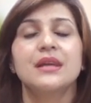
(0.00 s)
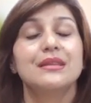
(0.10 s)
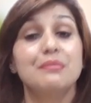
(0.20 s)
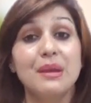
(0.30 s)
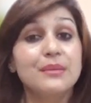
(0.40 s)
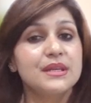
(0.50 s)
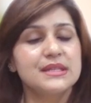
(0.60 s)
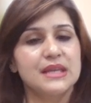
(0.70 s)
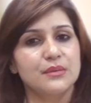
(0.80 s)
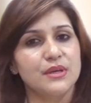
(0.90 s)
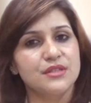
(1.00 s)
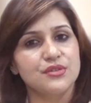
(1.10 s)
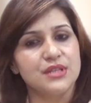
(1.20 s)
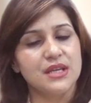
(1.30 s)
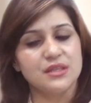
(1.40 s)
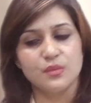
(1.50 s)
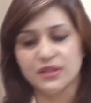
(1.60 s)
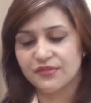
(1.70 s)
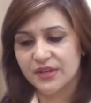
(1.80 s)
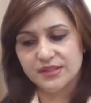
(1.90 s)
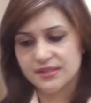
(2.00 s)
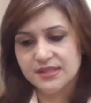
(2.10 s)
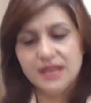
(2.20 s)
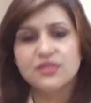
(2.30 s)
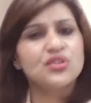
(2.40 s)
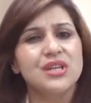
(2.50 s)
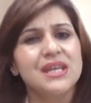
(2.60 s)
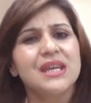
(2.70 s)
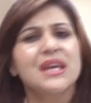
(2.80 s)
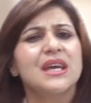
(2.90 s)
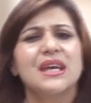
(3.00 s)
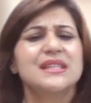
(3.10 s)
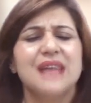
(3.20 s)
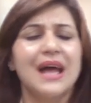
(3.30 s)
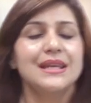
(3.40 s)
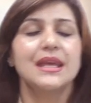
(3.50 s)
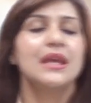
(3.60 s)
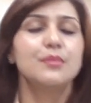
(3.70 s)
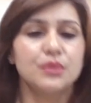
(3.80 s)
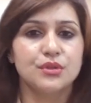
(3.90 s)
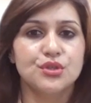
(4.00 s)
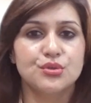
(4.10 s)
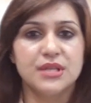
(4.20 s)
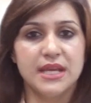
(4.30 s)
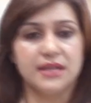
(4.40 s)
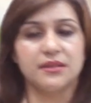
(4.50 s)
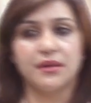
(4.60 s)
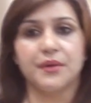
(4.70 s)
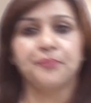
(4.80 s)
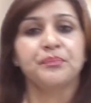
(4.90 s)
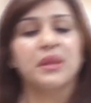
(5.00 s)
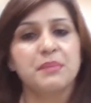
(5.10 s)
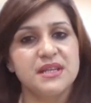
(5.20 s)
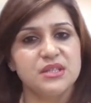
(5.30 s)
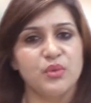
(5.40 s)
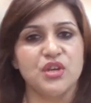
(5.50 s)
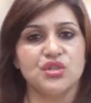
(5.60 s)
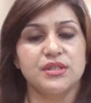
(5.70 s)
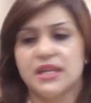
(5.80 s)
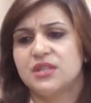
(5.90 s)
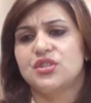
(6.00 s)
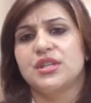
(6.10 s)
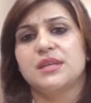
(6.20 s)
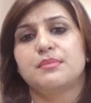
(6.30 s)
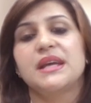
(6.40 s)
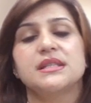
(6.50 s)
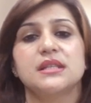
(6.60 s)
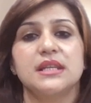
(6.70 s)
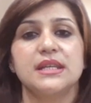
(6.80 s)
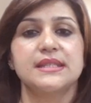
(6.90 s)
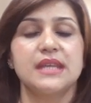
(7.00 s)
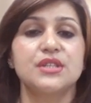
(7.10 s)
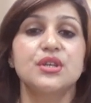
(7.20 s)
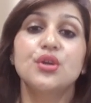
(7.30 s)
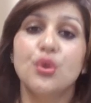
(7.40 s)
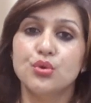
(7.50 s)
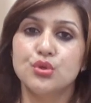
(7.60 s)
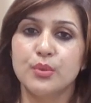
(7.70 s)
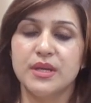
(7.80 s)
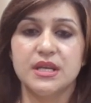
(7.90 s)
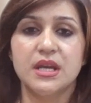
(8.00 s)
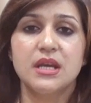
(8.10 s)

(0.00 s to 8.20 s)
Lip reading: the memories that were associated with the father's death, she is unable to take the persuasions, and she blatantly says a no to it.